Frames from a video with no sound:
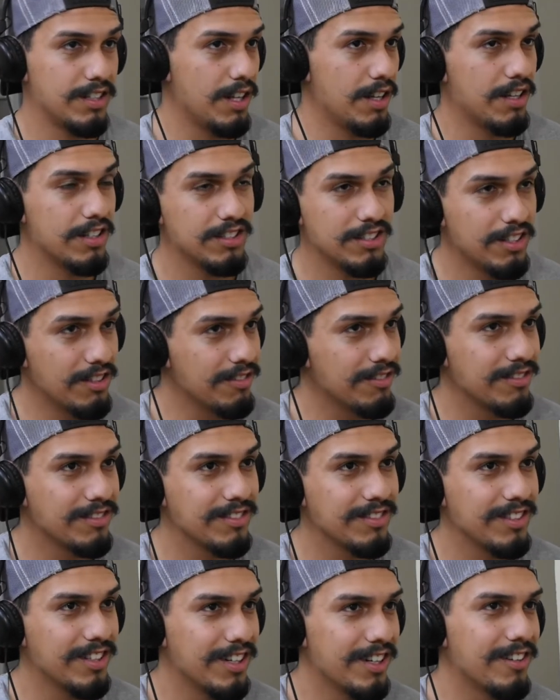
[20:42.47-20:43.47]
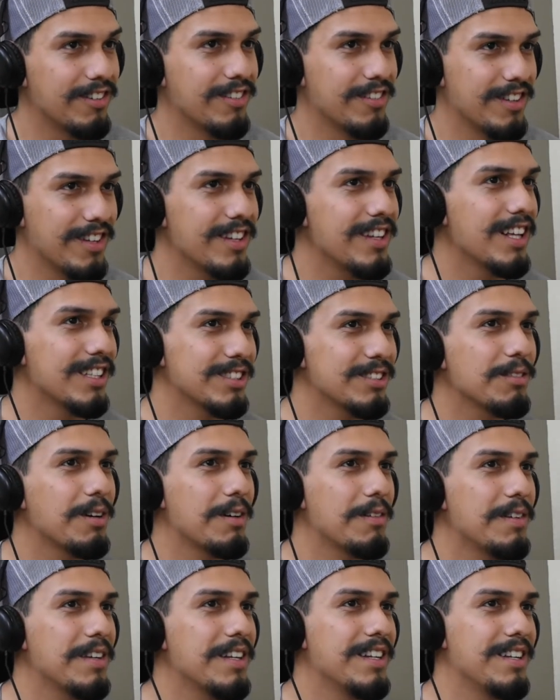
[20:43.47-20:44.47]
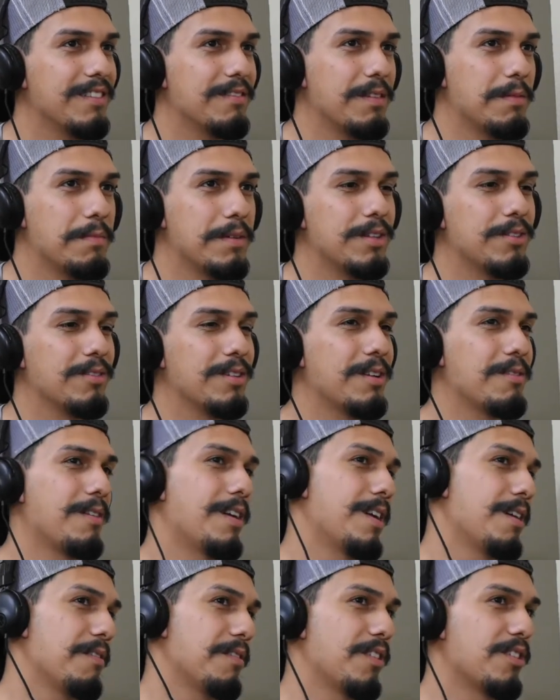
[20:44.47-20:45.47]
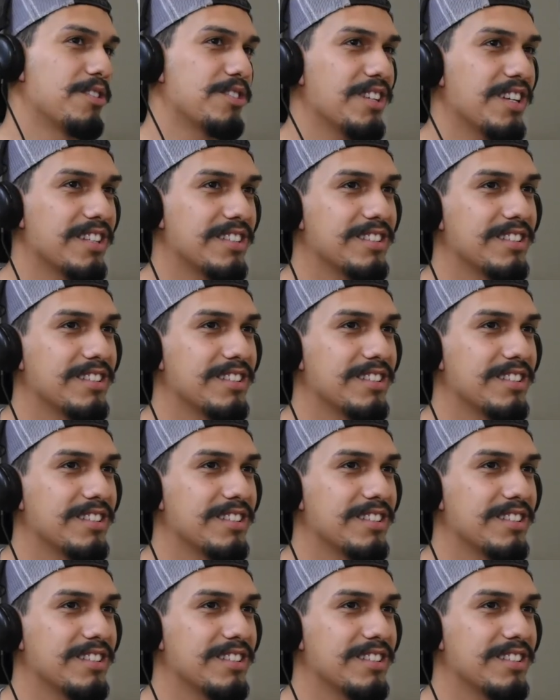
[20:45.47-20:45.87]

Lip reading: let us know. And that's the way we've been doing it right now with our sets.